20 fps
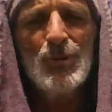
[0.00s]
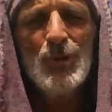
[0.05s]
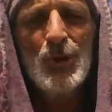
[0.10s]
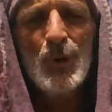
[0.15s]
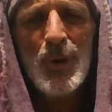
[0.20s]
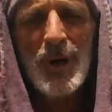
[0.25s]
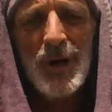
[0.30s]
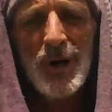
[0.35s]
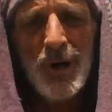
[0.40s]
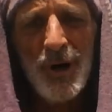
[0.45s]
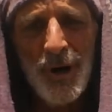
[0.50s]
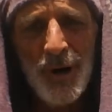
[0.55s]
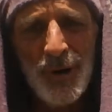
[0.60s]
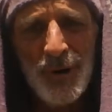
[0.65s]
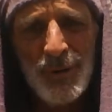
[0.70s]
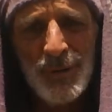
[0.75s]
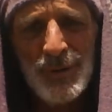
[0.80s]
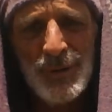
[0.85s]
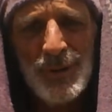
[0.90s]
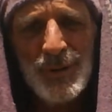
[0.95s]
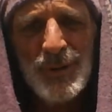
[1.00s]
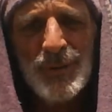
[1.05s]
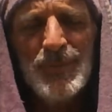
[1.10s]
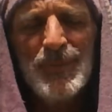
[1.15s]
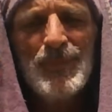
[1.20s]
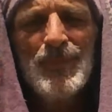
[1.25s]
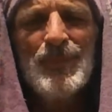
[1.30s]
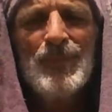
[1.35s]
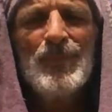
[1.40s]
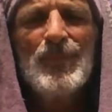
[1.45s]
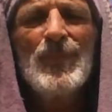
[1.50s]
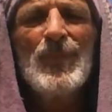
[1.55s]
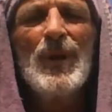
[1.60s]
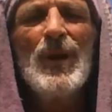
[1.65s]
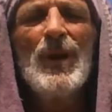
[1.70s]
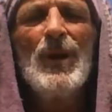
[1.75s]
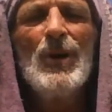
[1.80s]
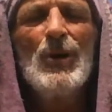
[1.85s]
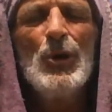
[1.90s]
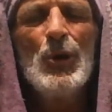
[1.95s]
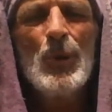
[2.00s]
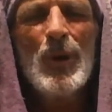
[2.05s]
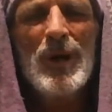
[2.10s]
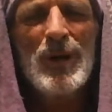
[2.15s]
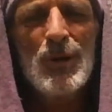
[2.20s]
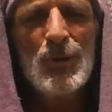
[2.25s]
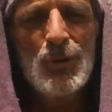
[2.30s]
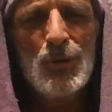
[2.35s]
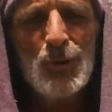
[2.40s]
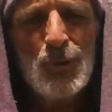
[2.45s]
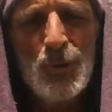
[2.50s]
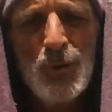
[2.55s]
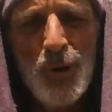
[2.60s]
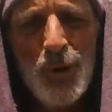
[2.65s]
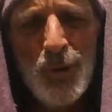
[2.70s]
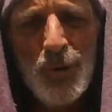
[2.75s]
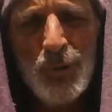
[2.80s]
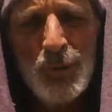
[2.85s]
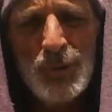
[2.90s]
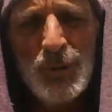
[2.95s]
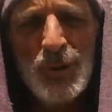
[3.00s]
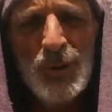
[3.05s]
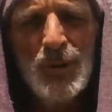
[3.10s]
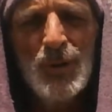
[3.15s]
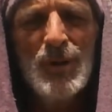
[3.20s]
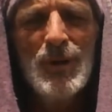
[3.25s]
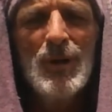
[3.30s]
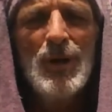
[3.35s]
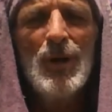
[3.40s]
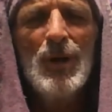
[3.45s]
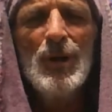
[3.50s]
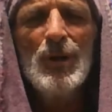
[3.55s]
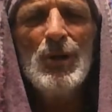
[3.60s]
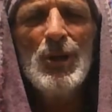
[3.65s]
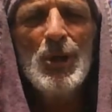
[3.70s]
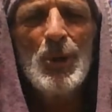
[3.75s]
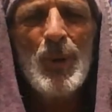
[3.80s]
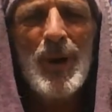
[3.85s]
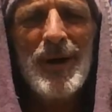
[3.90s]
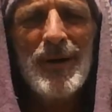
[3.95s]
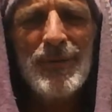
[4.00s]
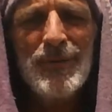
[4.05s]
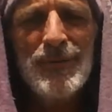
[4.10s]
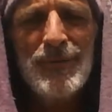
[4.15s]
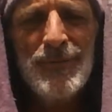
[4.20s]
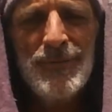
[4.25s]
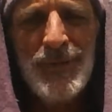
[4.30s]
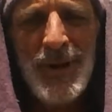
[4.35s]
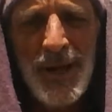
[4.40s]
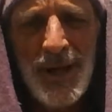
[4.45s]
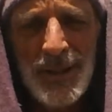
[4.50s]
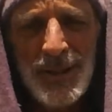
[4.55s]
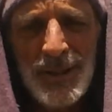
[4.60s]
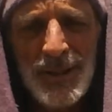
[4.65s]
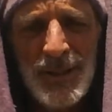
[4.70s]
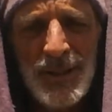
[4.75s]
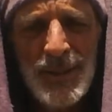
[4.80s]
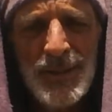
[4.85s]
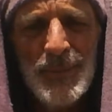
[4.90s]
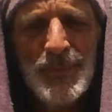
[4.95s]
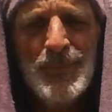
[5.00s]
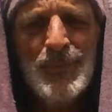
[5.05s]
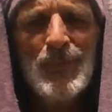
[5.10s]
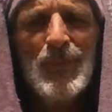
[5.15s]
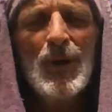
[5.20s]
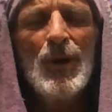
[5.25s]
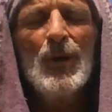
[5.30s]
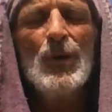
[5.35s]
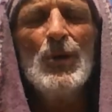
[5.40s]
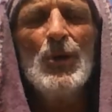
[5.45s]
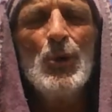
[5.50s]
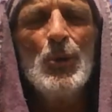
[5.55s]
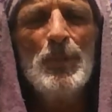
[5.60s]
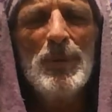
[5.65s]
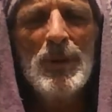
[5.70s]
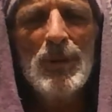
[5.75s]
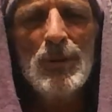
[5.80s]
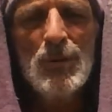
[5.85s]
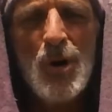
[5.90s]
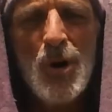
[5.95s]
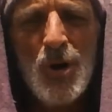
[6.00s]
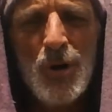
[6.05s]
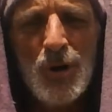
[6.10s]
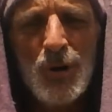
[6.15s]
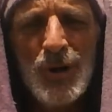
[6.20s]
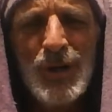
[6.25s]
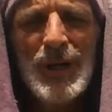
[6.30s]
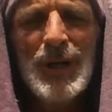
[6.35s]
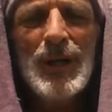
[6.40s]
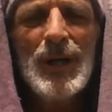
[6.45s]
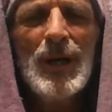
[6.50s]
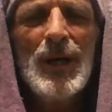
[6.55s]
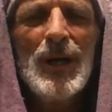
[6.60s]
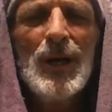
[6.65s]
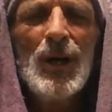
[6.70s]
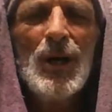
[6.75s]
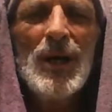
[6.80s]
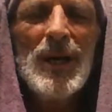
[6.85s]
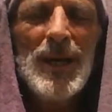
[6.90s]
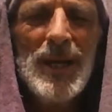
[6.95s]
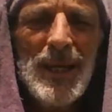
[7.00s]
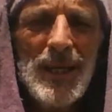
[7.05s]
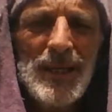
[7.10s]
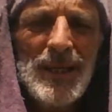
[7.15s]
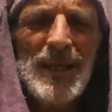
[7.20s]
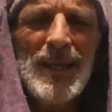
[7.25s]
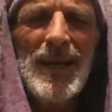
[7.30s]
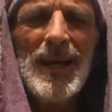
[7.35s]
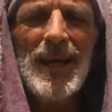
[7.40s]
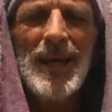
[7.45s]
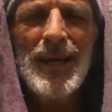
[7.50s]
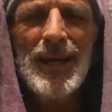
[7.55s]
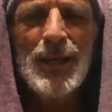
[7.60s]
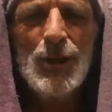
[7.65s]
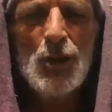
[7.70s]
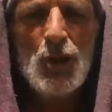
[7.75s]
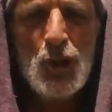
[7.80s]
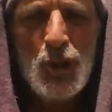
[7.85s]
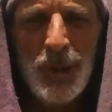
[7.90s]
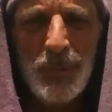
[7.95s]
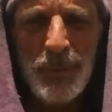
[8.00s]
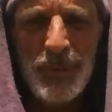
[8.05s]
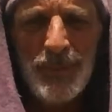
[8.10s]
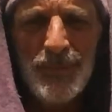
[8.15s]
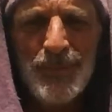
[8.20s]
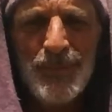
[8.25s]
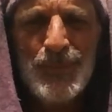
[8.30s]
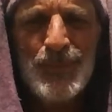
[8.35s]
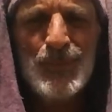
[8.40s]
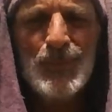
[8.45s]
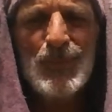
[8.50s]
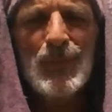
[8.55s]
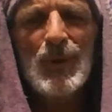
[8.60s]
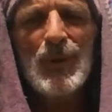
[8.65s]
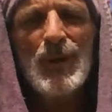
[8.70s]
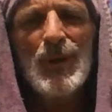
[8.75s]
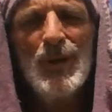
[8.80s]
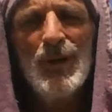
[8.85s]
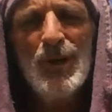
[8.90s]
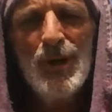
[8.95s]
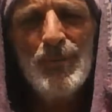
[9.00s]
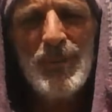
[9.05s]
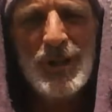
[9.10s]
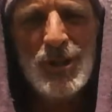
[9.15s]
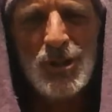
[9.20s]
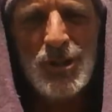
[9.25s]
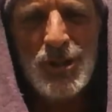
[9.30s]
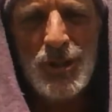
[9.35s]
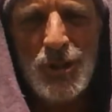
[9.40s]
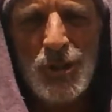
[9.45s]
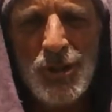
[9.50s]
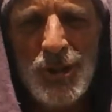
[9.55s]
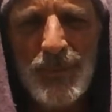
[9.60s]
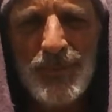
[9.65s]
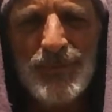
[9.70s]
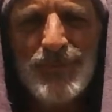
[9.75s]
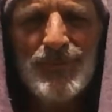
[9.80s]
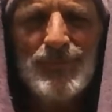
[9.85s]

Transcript: You are armed, you are controlled, you are fed, you belong in a ship. Her Majesty's ship.